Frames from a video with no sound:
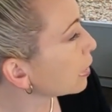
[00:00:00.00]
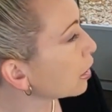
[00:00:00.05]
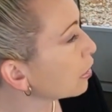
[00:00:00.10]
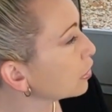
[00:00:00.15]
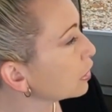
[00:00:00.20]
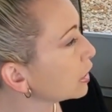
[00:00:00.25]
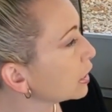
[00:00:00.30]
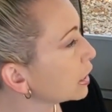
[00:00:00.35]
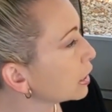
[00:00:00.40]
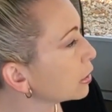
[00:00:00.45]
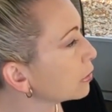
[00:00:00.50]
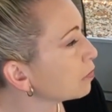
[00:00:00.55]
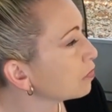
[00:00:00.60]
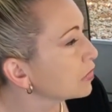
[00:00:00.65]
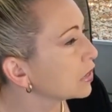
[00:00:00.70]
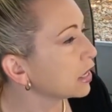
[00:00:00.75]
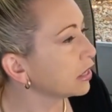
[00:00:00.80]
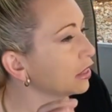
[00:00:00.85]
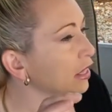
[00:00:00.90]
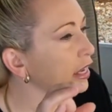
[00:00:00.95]
out there,
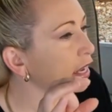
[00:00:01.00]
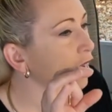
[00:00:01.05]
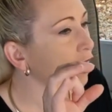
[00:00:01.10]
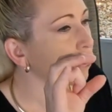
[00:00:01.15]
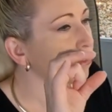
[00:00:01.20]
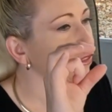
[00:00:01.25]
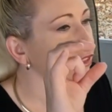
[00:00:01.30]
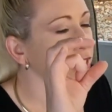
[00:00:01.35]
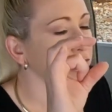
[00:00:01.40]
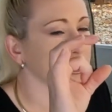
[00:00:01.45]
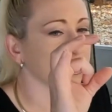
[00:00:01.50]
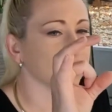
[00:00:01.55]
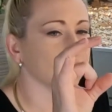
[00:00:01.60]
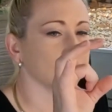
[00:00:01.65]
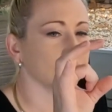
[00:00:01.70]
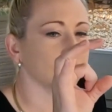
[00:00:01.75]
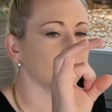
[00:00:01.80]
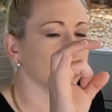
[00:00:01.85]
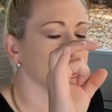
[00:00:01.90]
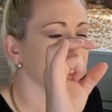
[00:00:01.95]
they have these
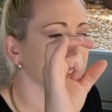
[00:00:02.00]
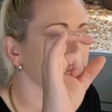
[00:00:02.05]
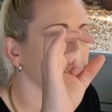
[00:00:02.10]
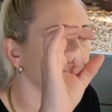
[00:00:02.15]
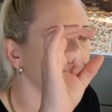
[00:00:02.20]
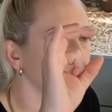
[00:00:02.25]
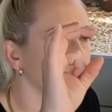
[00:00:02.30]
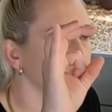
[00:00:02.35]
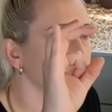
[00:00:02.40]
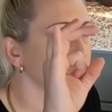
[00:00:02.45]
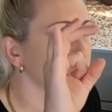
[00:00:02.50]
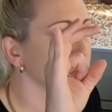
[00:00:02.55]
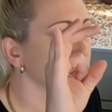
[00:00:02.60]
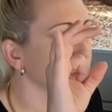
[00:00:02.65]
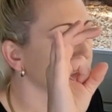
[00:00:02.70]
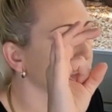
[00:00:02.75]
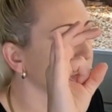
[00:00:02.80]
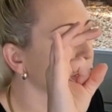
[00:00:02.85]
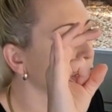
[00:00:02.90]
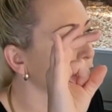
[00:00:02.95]
little
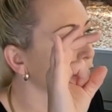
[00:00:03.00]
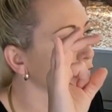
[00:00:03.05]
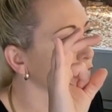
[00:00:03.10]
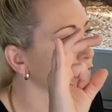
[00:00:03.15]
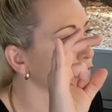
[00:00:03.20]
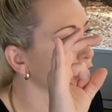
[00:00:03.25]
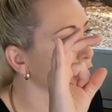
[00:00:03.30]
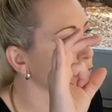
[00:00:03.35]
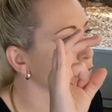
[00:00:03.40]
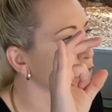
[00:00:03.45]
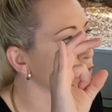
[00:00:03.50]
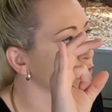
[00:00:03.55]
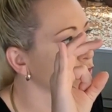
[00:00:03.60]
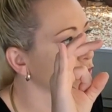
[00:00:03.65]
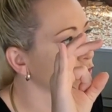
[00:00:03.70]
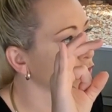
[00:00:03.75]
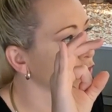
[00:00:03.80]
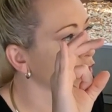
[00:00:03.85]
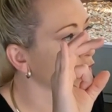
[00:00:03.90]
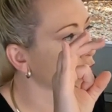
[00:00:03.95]
pods that will
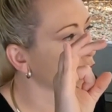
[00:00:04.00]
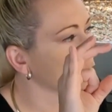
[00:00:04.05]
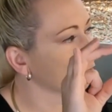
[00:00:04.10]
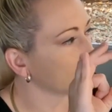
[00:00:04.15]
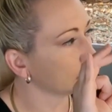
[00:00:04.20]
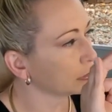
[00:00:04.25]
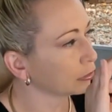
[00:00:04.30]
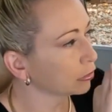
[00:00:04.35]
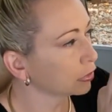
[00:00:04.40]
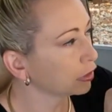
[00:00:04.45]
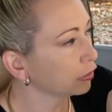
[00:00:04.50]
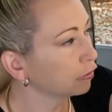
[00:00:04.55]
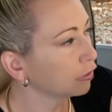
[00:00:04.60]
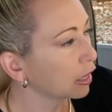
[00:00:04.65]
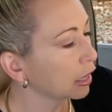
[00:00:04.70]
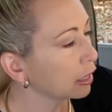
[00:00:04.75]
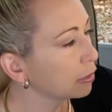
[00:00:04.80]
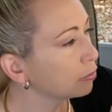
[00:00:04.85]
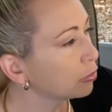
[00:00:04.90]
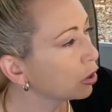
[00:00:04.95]

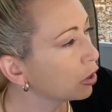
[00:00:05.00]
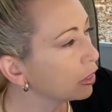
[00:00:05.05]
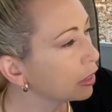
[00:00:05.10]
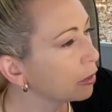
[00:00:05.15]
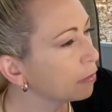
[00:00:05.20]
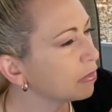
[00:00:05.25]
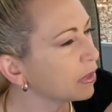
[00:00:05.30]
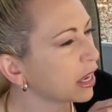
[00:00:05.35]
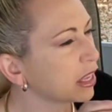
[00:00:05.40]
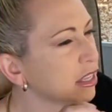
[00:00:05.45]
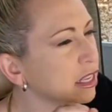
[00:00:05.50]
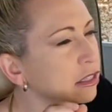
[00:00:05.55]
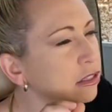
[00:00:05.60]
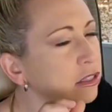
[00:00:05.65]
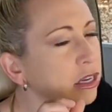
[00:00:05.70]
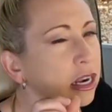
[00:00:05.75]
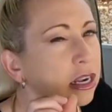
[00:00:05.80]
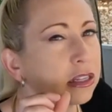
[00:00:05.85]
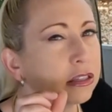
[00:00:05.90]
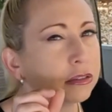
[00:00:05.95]
develop on them, and they
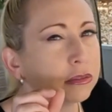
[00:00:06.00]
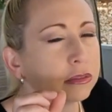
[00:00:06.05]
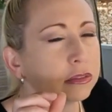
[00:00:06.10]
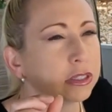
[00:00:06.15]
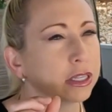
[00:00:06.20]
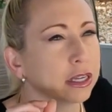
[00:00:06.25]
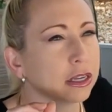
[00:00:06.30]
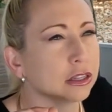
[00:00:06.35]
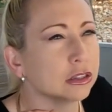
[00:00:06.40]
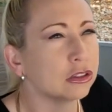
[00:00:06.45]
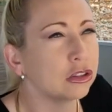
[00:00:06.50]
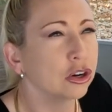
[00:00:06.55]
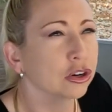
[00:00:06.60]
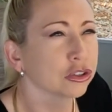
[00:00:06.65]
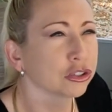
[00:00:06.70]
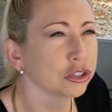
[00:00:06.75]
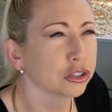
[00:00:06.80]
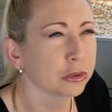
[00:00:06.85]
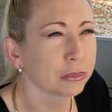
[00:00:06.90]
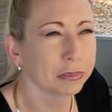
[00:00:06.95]
look like a
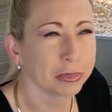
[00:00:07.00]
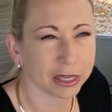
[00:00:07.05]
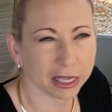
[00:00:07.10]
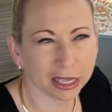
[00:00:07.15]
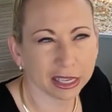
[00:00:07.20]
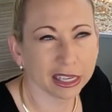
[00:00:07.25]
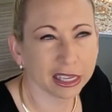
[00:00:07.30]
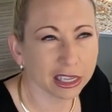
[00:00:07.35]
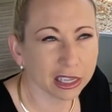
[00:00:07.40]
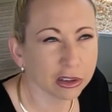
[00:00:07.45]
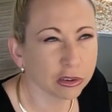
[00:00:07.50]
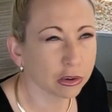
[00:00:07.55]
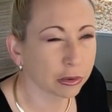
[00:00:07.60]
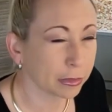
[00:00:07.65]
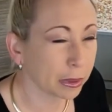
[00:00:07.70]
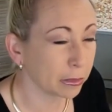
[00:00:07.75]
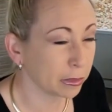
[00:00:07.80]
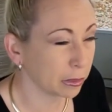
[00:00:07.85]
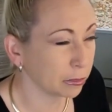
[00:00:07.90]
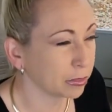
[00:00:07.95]
larger pea, or
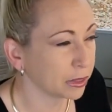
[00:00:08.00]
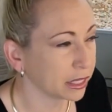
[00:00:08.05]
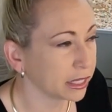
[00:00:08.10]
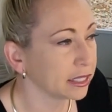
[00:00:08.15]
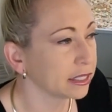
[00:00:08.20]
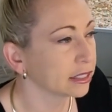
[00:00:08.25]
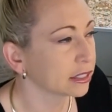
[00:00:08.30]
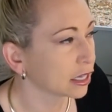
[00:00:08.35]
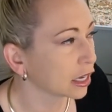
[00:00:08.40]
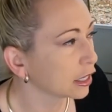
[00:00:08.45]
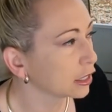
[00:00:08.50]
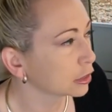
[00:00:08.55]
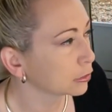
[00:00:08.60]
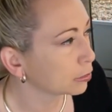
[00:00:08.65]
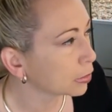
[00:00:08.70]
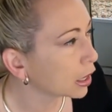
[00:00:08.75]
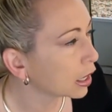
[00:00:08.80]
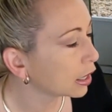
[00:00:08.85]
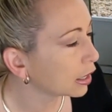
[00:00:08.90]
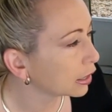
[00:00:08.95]
maybe pea-sized
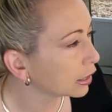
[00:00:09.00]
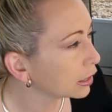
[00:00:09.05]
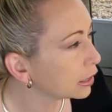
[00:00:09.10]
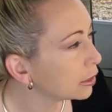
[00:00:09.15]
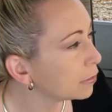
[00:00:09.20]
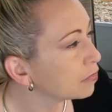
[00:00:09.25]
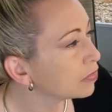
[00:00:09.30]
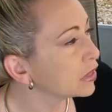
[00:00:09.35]
pod,